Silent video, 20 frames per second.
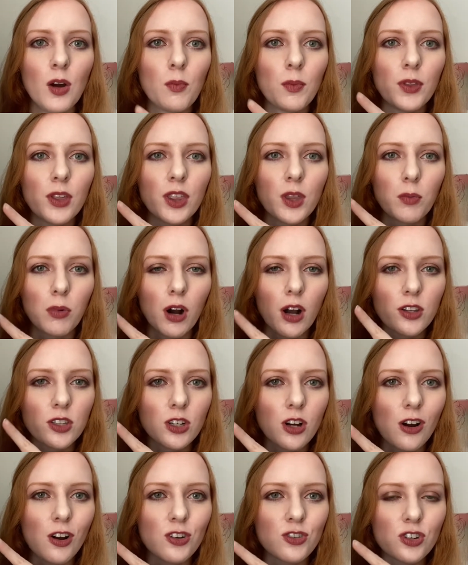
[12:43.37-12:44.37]
And then the
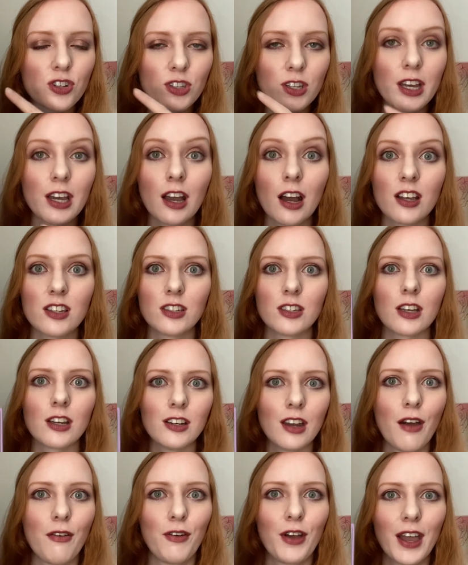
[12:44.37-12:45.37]
bronzer is just like
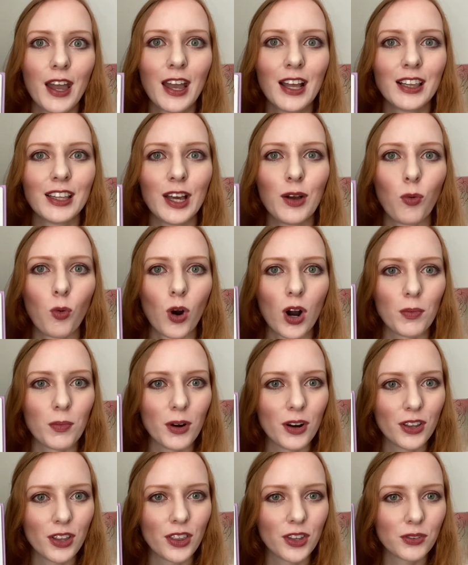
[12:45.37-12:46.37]
significantly
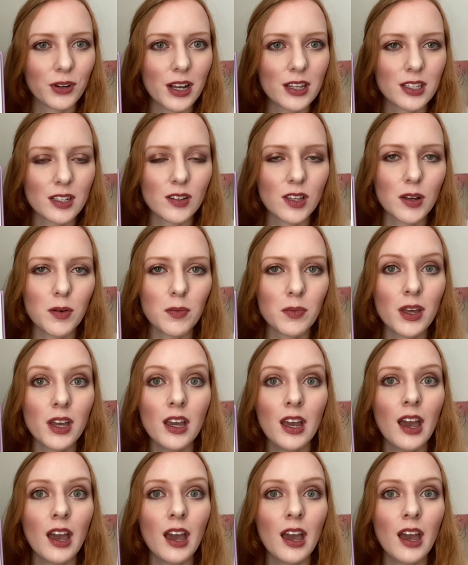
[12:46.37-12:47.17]
warmer than the rest of them.